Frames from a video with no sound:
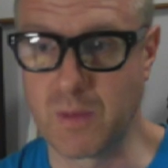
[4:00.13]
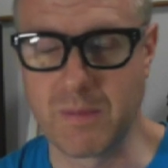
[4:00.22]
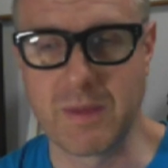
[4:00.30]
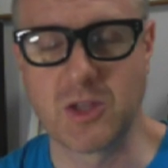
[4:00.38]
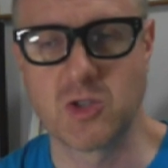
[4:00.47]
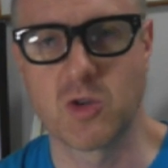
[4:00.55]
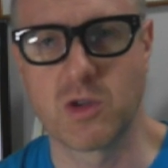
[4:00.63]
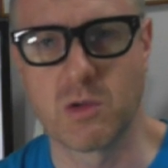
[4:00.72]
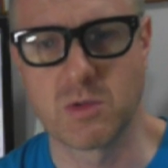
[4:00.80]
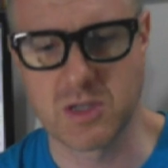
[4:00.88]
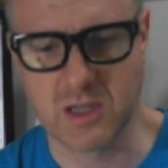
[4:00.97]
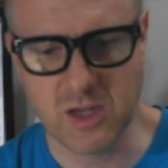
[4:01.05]
when Manchuria
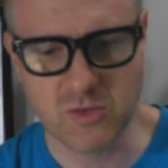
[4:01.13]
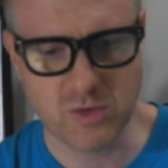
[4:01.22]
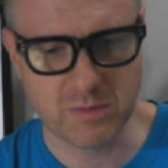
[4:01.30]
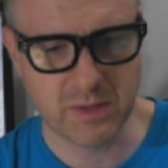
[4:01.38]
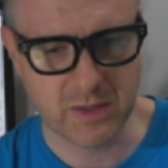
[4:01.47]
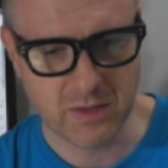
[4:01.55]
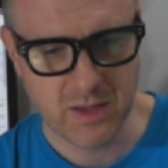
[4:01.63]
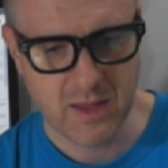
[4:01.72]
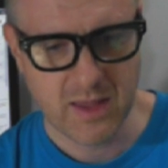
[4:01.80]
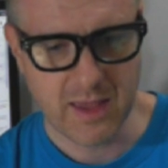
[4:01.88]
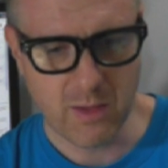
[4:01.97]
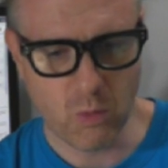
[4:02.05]
was a country, but
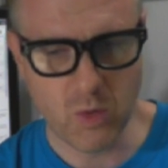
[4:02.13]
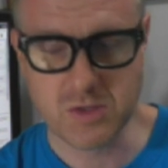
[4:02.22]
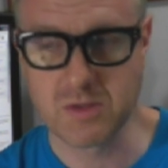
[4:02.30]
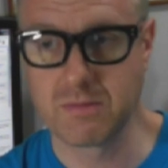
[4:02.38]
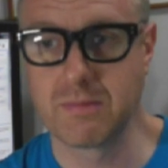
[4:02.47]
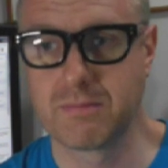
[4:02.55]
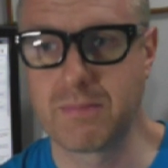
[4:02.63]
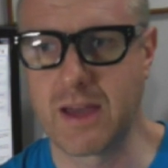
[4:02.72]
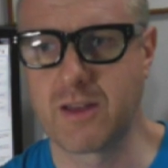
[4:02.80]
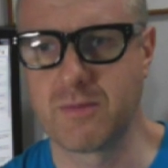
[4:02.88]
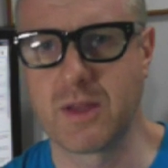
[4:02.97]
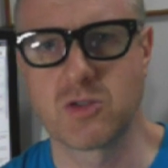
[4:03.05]
it wasn't
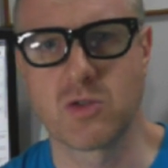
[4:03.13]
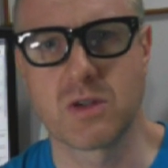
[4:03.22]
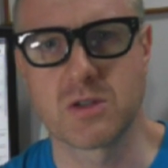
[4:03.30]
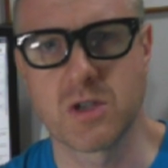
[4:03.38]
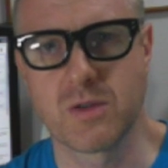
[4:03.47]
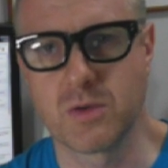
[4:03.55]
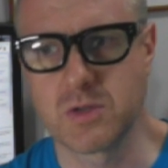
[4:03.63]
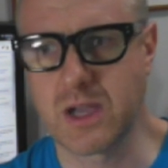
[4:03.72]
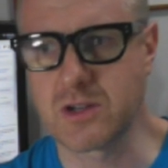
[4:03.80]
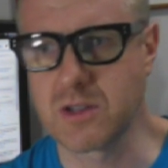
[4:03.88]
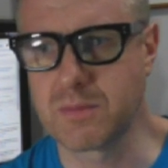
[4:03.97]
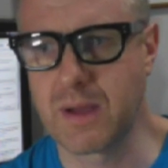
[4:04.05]
part of Manchuria itself. It was
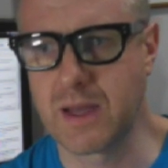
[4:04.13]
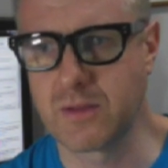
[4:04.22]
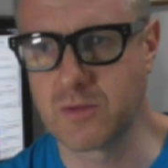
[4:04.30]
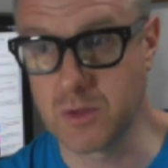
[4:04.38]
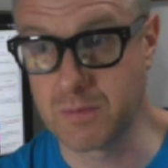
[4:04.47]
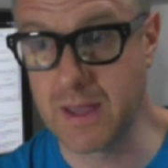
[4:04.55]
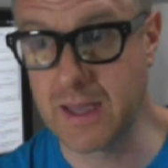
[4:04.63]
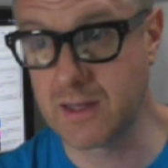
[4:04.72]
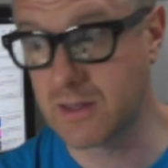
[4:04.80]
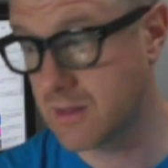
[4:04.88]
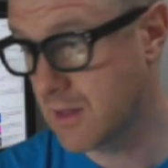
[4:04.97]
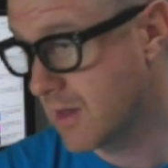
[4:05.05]
actually part of Japan,
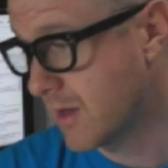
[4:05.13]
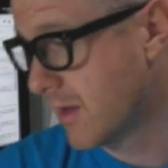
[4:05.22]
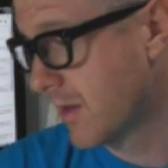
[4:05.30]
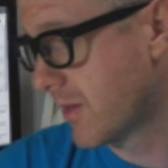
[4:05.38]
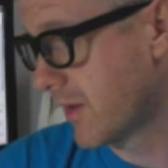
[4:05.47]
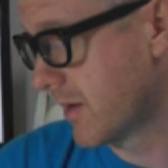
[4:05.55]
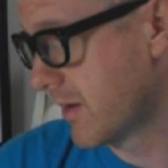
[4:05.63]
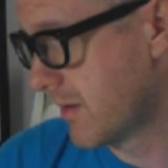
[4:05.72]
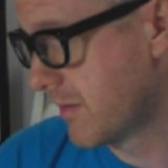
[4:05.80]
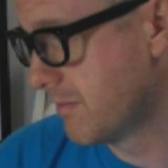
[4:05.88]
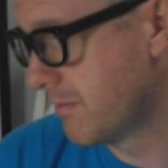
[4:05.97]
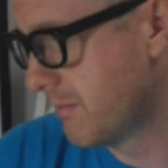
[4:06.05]
and
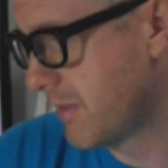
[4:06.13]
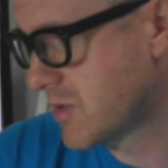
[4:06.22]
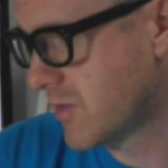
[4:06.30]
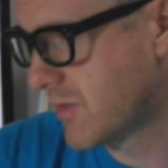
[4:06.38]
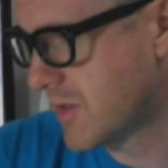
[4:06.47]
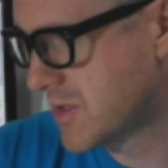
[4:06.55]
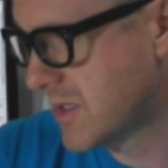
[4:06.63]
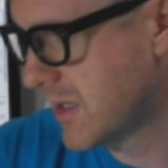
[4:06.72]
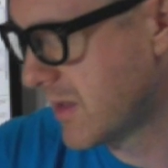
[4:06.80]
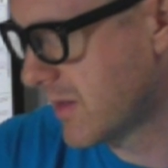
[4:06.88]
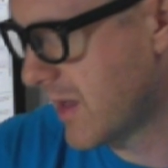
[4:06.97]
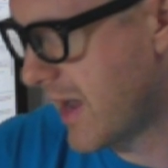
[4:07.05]
much of the city
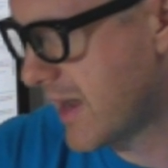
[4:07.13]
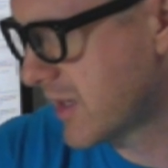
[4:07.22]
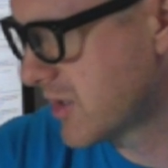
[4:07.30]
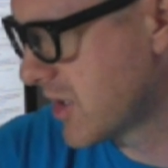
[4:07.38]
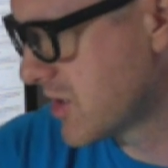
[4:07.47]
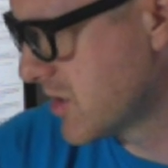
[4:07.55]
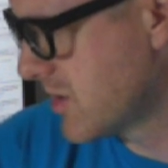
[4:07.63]
and the architecture